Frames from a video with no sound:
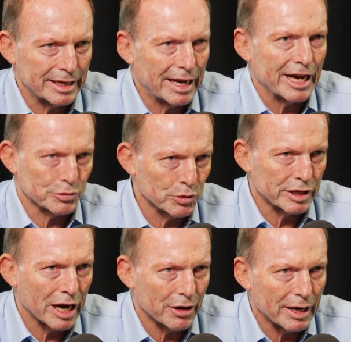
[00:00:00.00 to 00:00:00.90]
as were
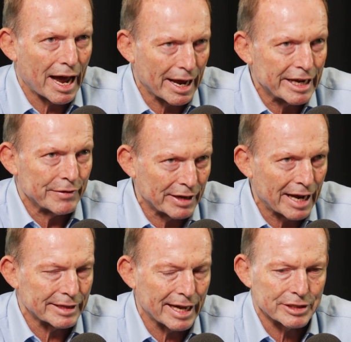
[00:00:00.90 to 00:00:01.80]
known even
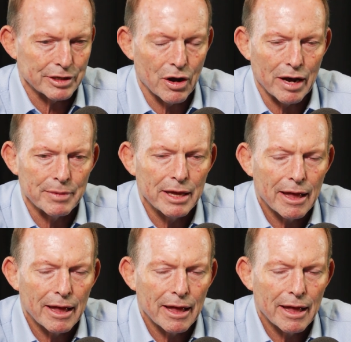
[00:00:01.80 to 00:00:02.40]
at that time,